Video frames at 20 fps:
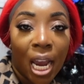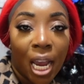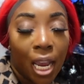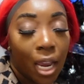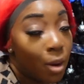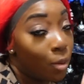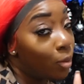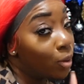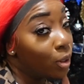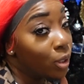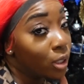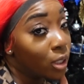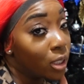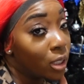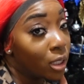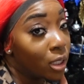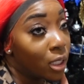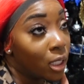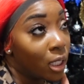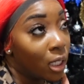and we'll
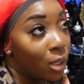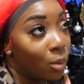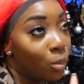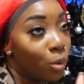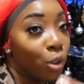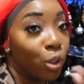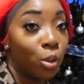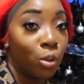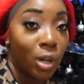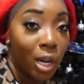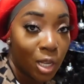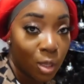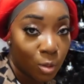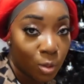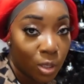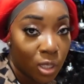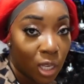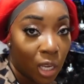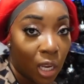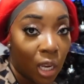see. Well, you guys will
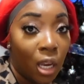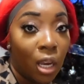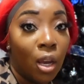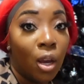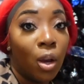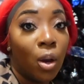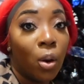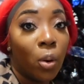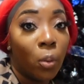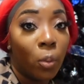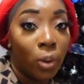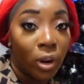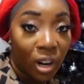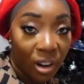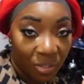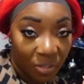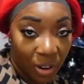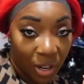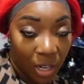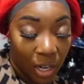see when I
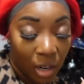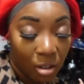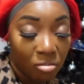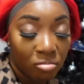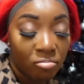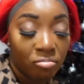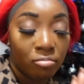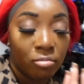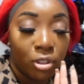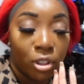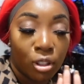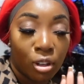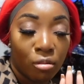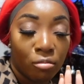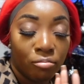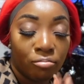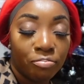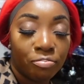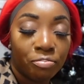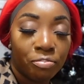find out. So
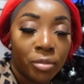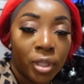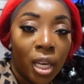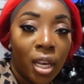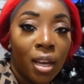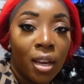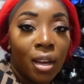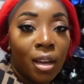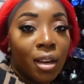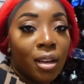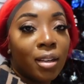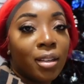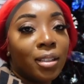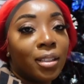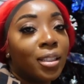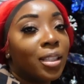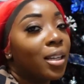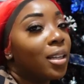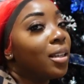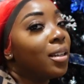
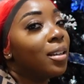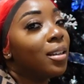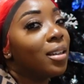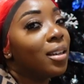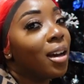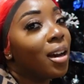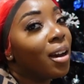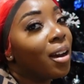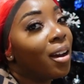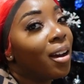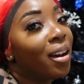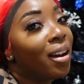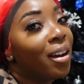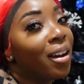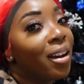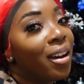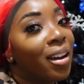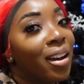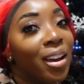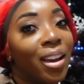good
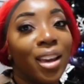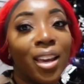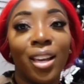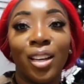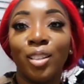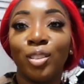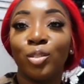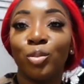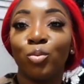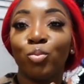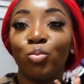night.